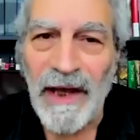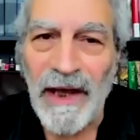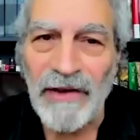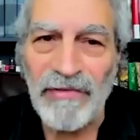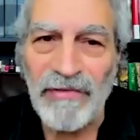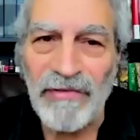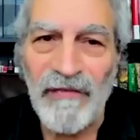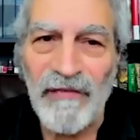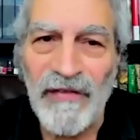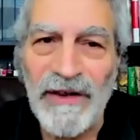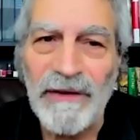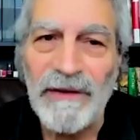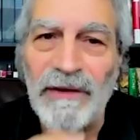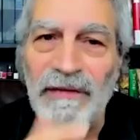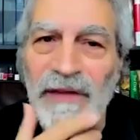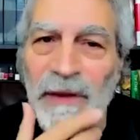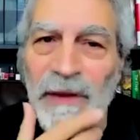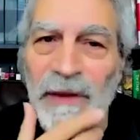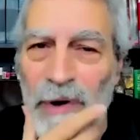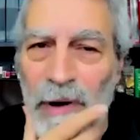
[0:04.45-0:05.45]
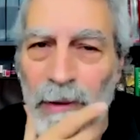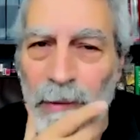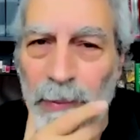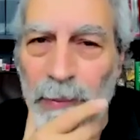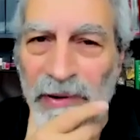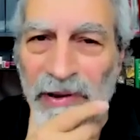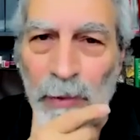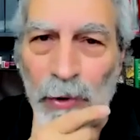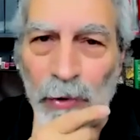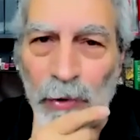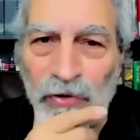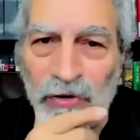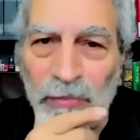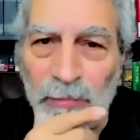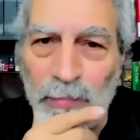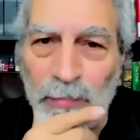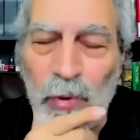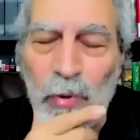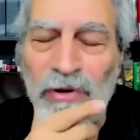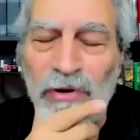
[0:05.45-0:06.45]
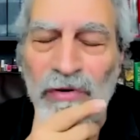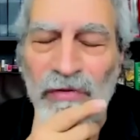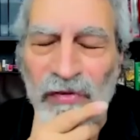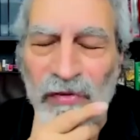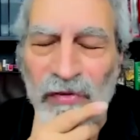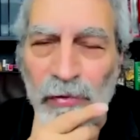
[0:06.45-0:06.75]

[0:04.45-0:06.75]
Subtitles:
has revealed that probably the most important